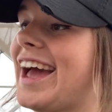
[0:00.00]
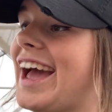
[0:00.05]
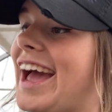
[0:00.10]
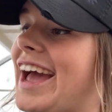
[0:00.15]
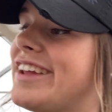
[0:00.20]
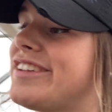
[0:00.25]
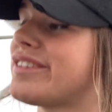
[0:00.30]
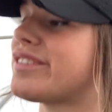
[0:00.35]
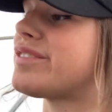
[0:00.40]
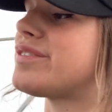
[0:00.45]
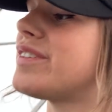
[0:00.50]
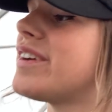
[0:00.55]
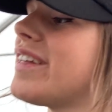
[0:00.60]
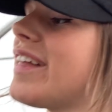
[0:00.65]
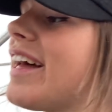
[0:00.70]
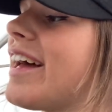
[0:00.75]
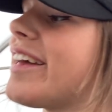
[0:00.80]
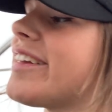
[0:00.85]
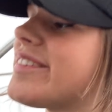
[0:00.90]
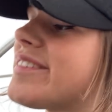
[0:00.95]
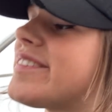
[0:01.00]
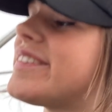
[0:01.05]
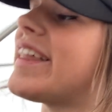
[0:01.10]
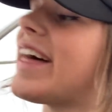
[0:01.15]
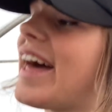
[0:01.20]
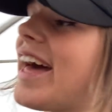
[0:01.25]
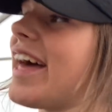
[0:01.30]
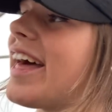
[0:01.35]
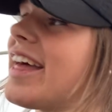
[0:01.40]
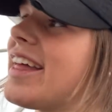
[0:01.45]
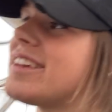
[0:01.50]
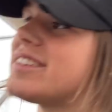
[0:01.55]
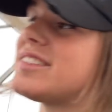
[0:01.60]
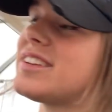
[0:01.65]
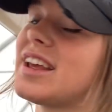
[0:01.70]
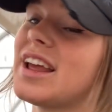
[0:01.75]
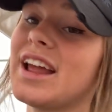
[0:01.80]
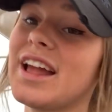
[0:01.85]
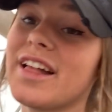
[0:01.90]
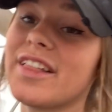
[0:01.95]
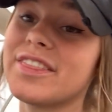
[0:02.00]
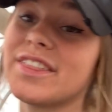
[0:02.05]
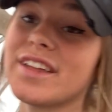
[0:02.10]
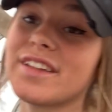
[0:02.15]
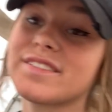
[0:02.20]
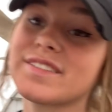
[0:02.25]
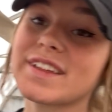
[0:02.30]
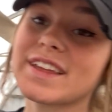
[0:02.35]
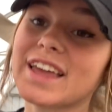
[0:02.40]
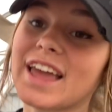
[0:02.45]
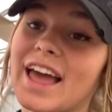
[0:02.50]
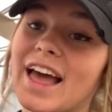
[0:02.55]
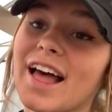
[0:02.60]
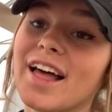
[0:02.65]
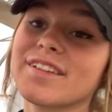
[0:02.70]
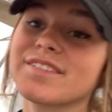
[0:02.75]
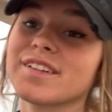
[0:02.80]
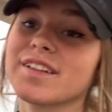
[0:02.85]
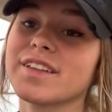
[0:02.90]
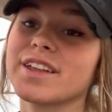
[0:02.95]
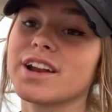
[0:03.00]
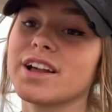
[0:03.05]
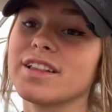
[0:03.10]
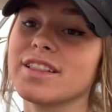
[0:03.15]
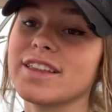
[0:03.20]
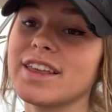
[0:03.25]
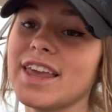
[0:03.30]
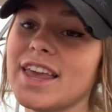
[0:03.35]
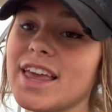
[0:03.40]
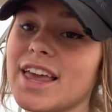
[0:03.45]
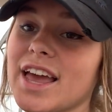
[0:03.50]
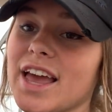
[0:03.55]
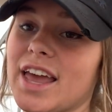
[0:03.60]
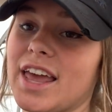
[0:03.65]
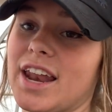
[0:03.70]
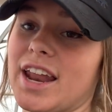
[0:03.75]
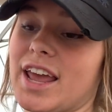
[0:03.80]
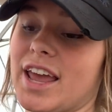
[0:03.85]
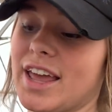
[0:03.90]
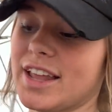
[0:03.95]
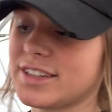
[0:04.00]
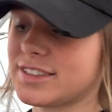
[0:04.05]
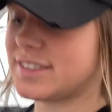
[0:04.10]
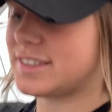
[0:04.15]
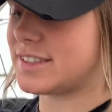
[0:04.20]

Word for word: I just realized that this thing has a little leak in it,